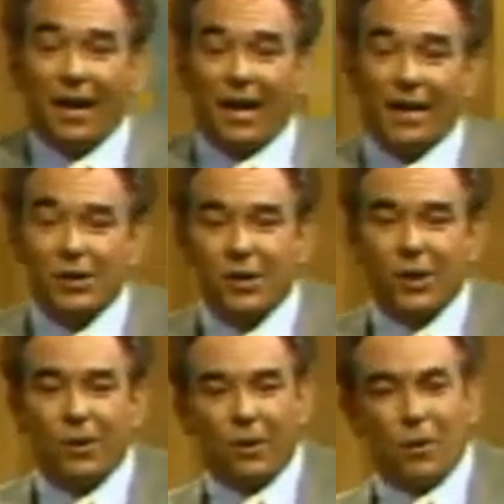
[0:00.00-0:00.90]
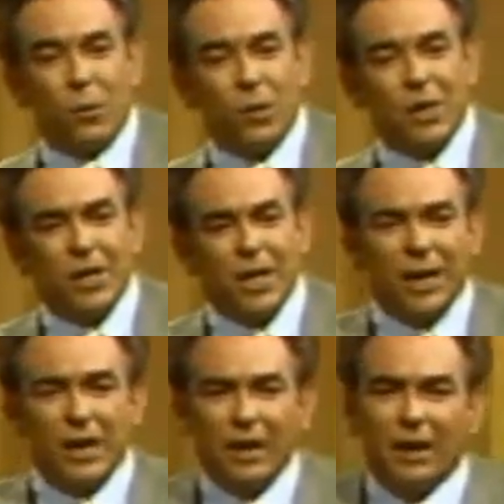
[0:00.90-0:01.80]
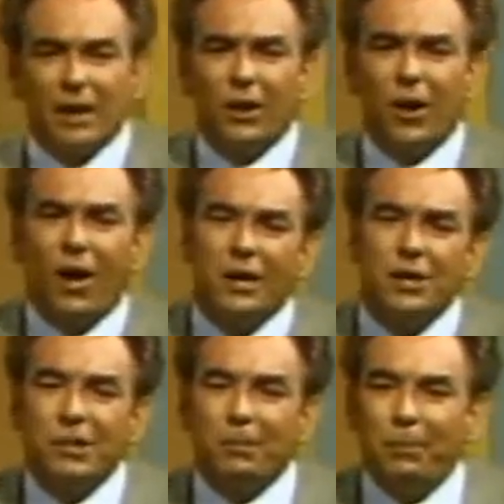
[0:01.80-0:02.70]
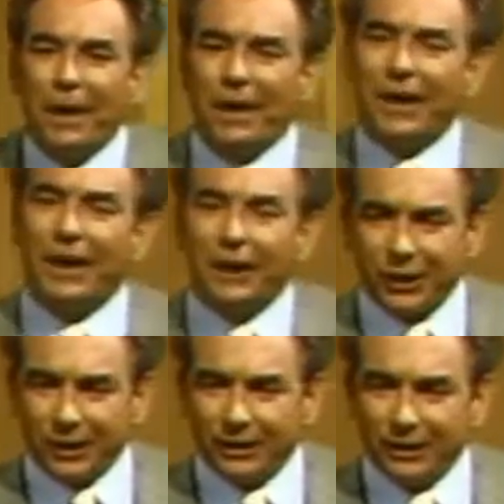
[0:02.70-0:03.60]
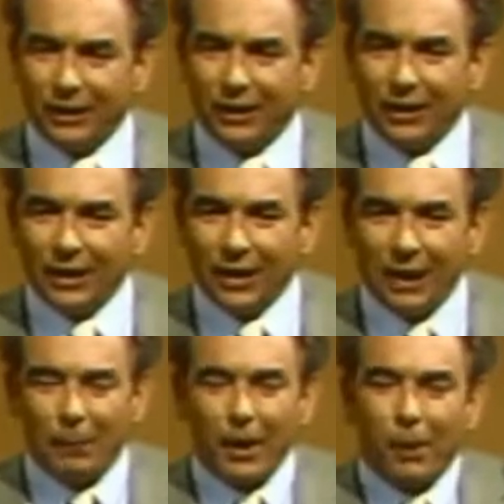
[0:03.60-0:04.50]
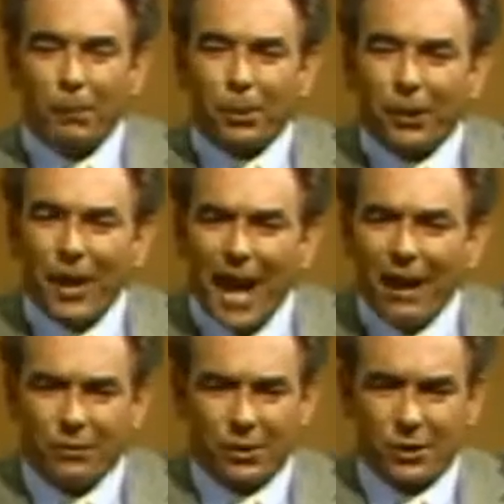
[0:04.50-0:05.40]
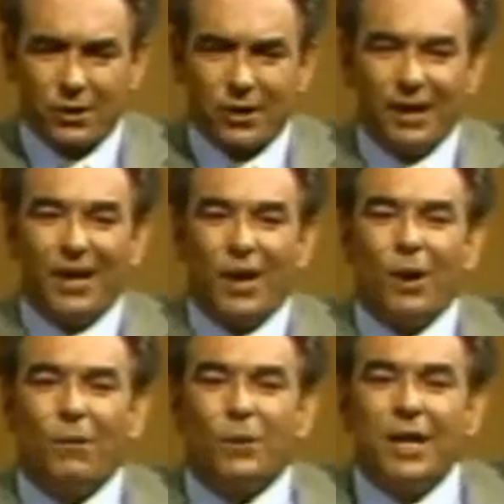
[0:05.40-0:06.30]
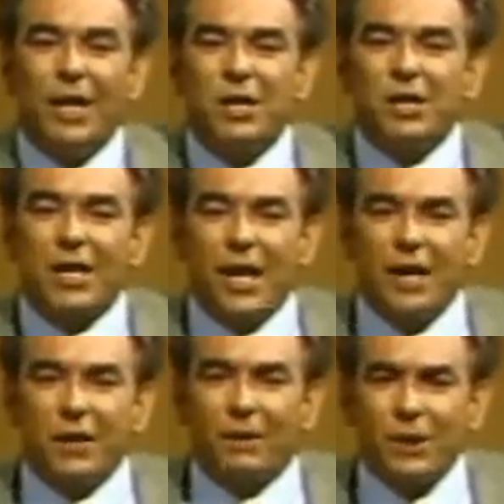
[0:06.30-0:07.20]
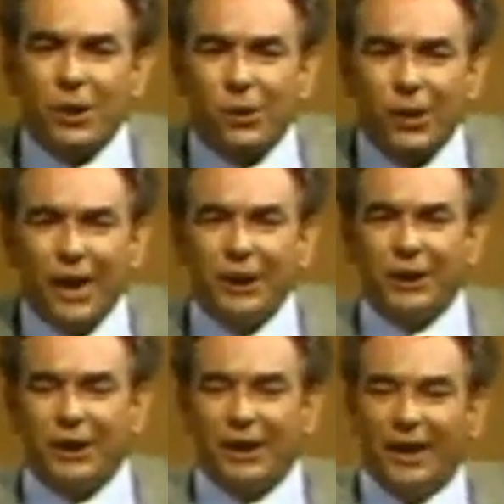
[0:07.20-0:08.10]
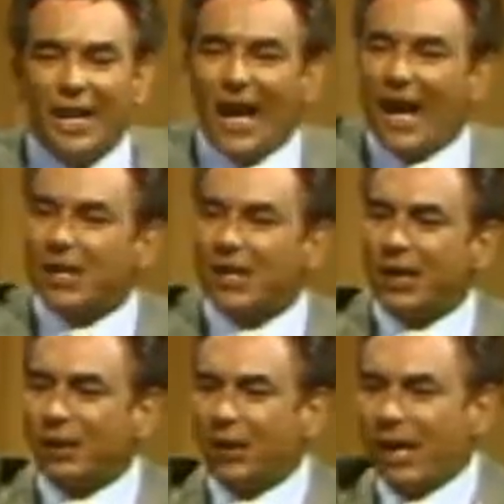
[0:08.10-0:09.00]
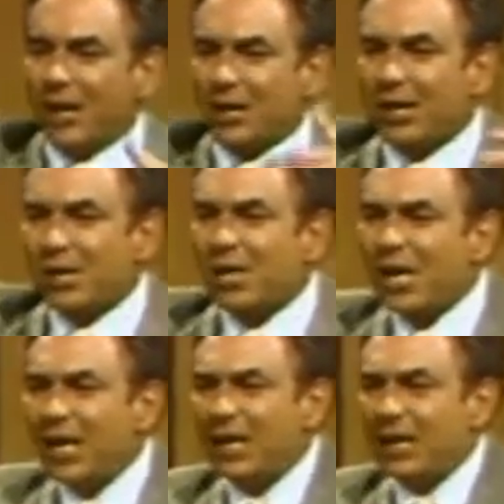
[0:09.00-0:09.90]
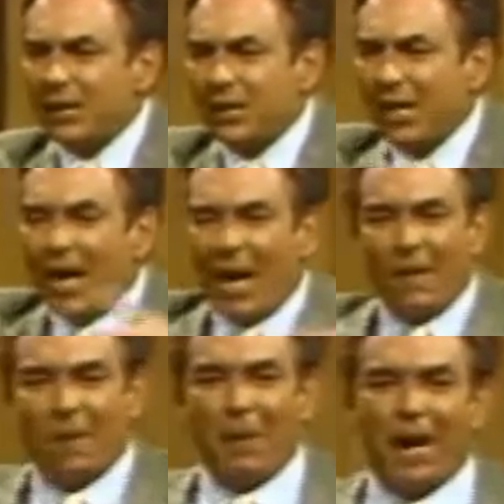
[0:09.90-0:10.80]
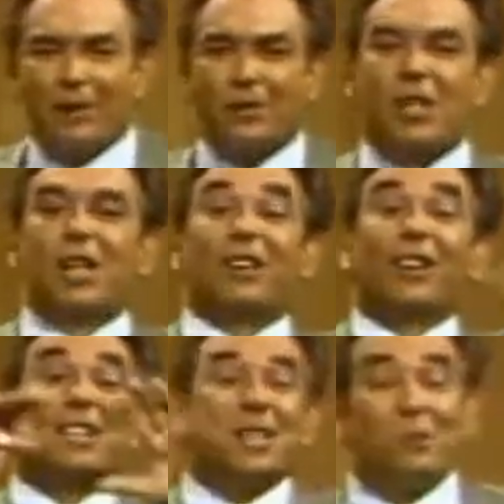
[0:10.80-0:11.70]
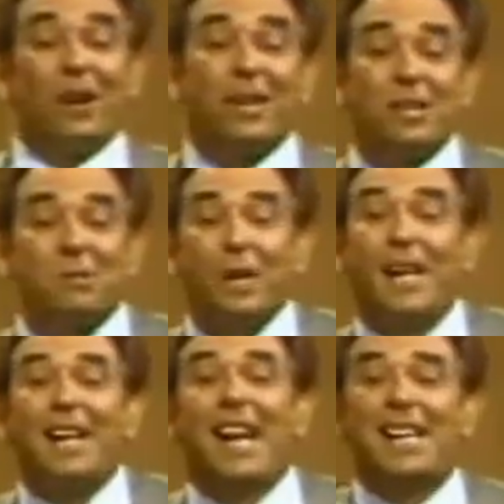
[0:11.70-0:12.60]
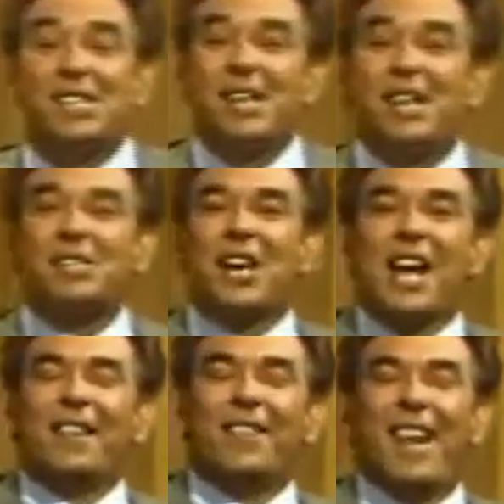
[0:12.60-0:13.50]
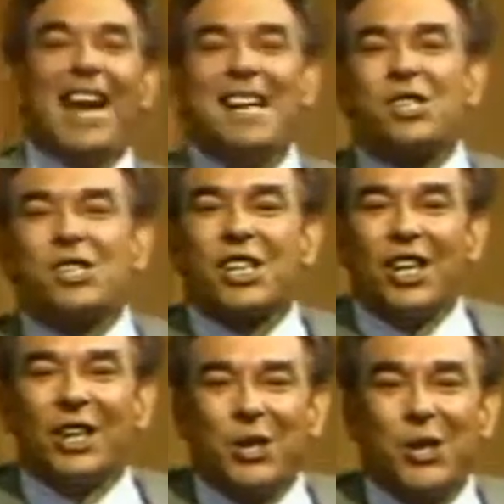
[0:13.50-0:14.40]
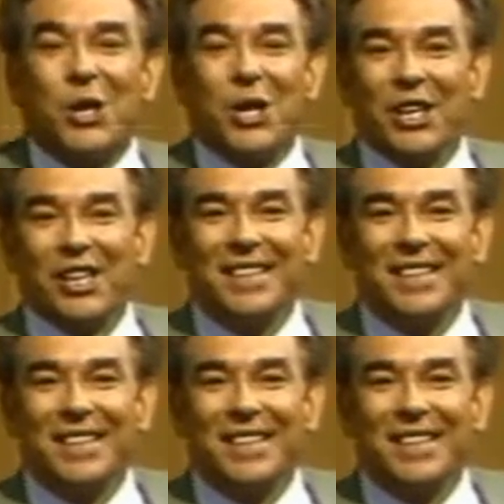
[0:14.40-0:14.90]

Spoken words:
And so we see God's benediction being pronounced over each stage of His creation. As He creates the seas and the mountains, He looks at what He's made and He says, that's good.